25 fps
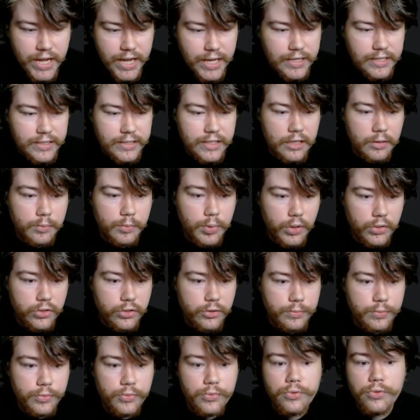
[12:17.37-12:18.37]
It is now
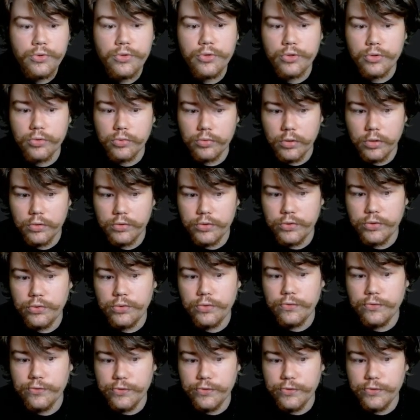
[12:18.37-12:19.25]
possible to scroll to